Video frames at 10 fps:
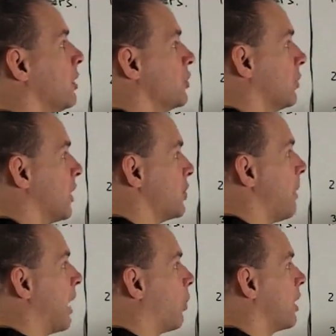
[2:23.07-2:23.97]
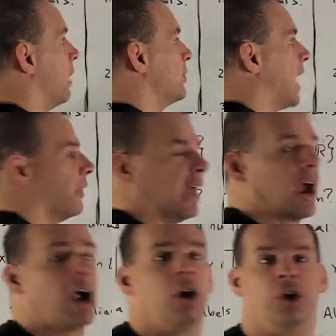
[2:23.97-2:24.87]
So it doesn't matter what comes out
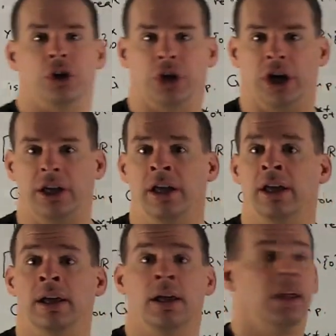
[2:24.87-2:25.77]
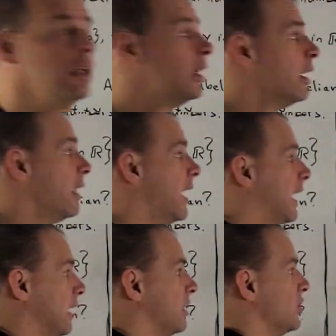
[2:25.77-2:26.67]
there, you're good. And then
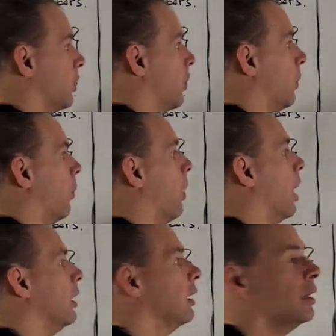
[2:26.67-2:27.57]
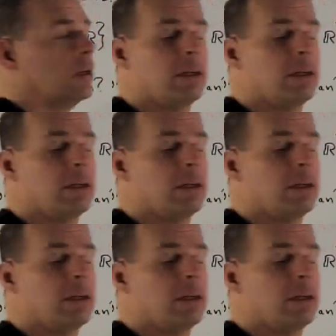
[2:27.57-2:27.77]
I need the zero and the one.